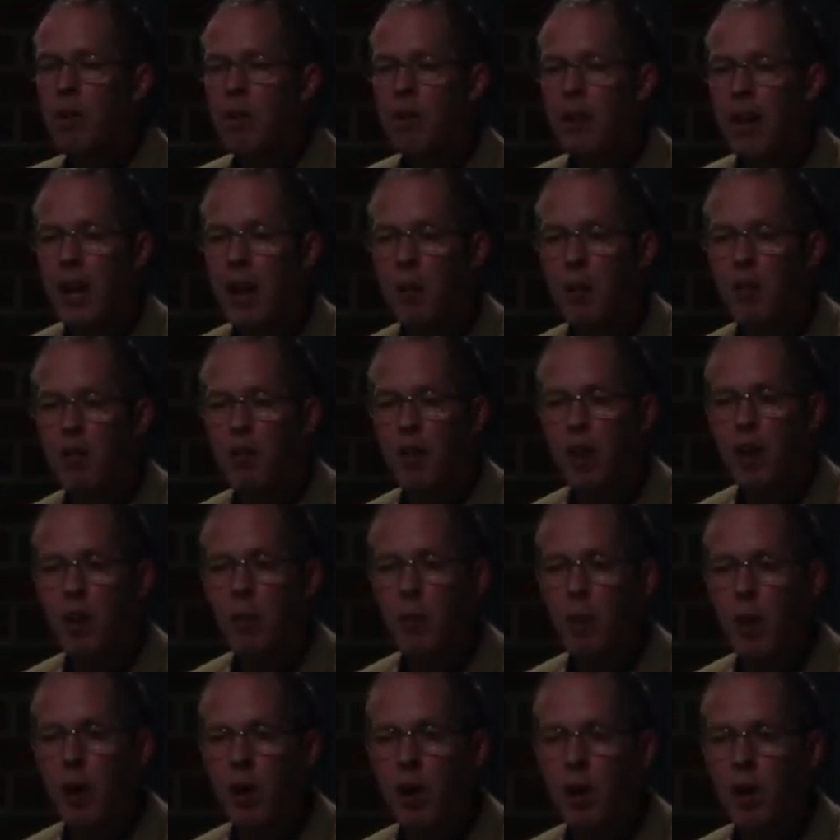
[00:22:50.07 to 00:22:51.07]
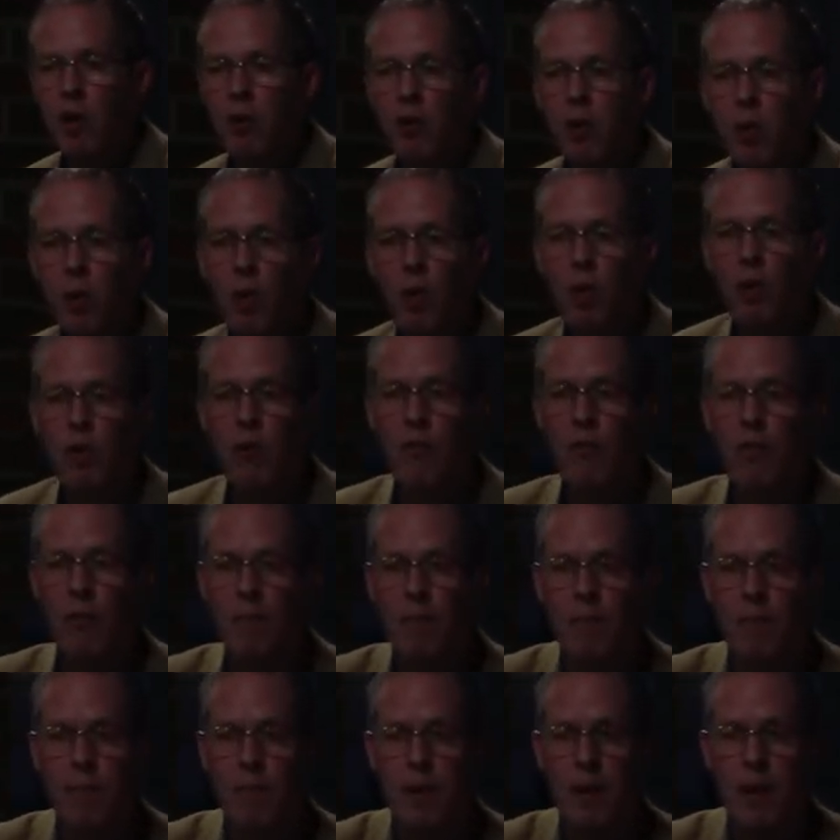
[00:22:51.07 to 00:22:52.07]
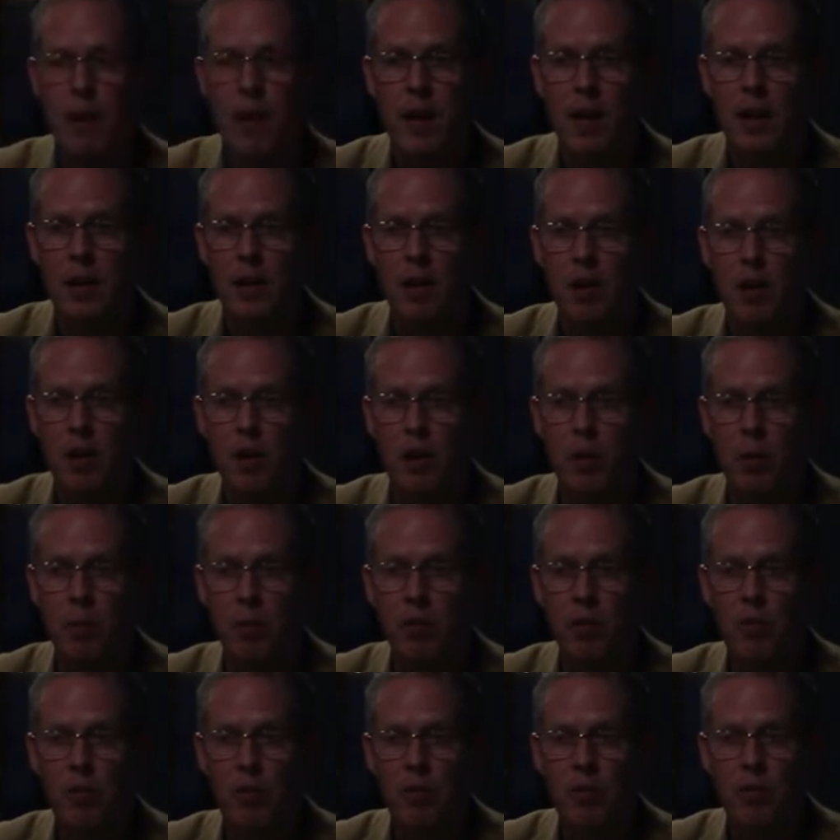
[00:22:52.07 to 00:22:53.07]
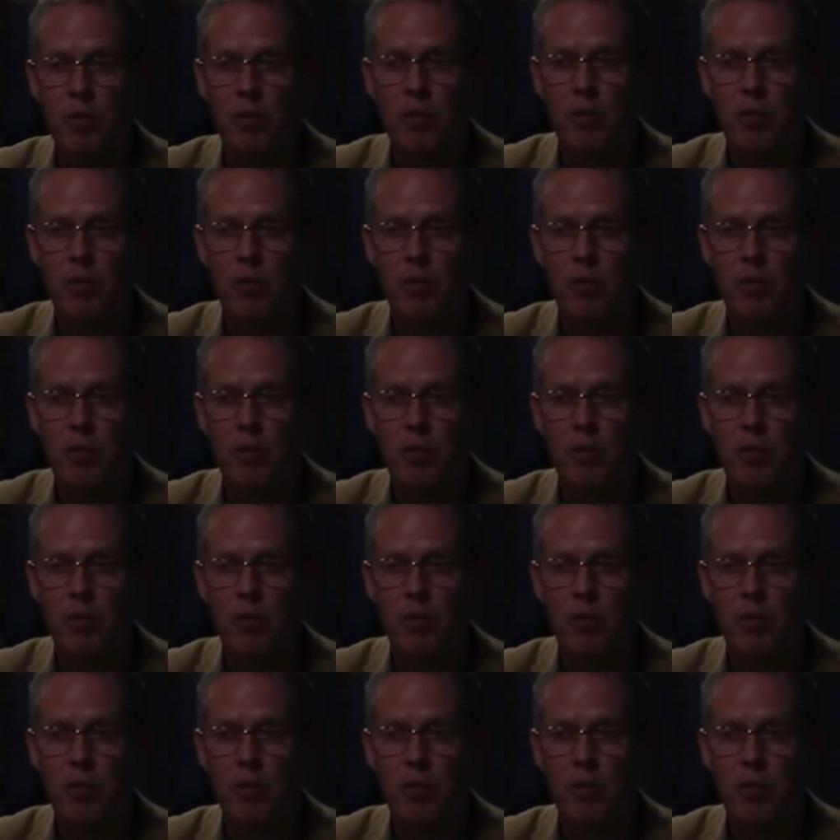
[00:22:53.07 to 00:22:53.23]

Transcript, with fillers: the outside world or from other groups.